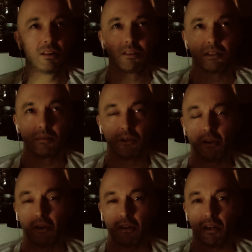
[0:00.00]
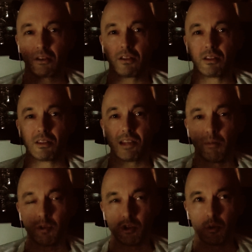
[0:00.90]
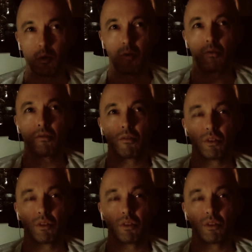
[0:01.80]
something you hear a lot, conceptual